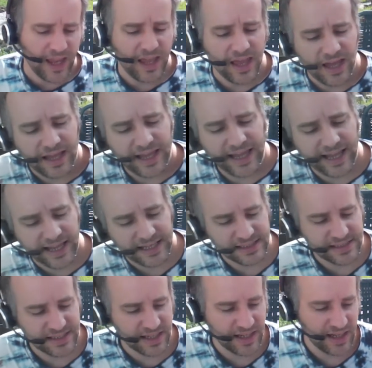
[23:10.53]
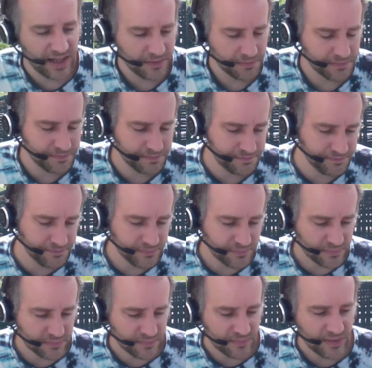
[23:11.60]
Uh, and um,
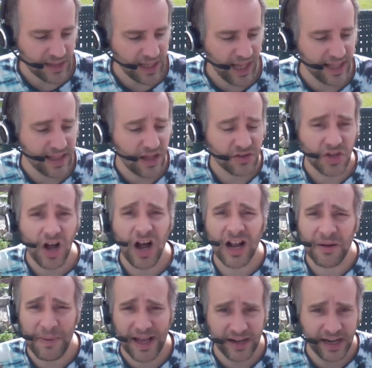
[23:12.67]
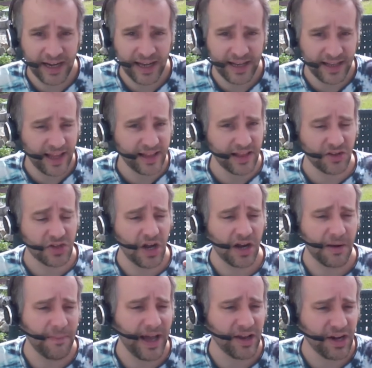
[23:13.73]
and they'll talk about it and they'll
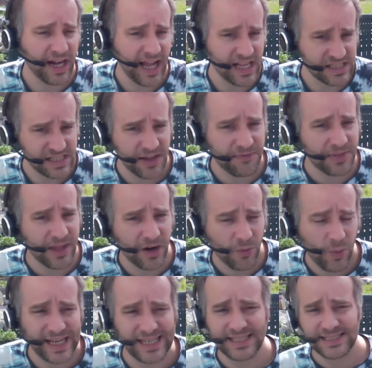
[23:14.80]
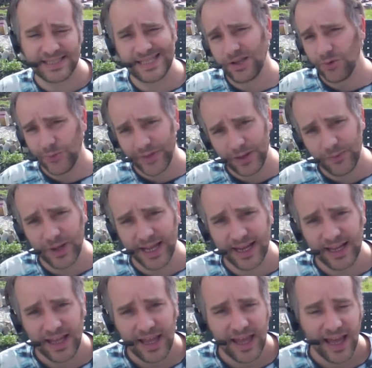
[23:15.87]
talk about it as if their way is the only
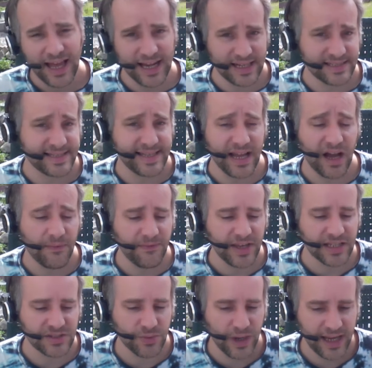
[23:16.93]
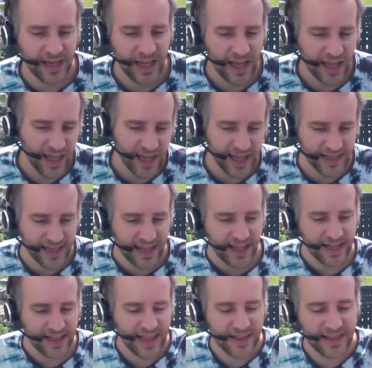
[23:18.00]
way and it's the obvious way, and
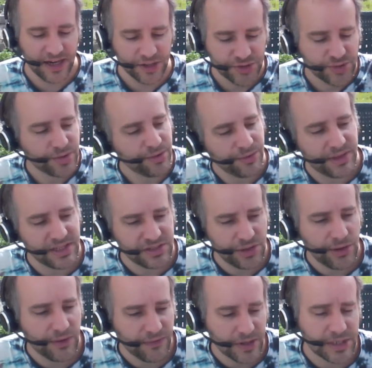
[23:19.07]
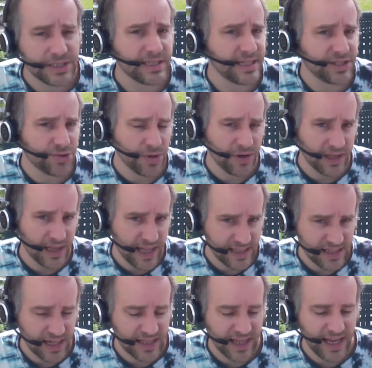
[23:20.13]
that their truth is universally true, and
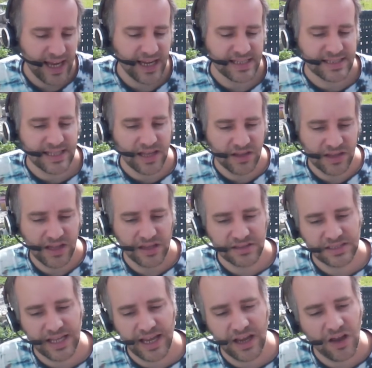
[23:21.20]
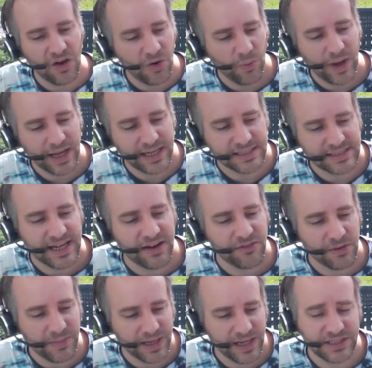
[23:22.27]
that's not the case. They'll say, oh, why doesn't
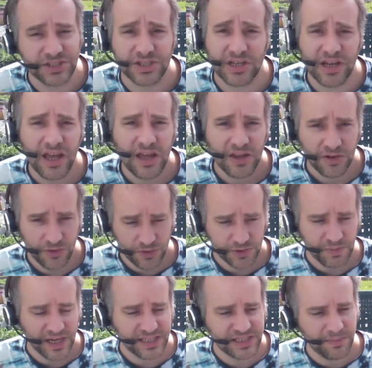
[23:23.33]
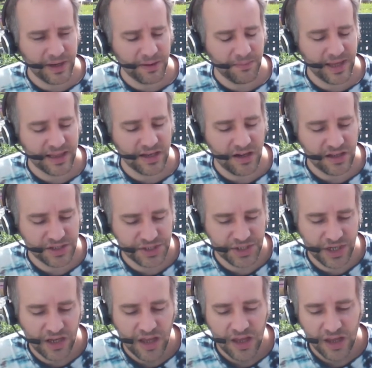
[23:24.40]
everybody just use my shipping methodology?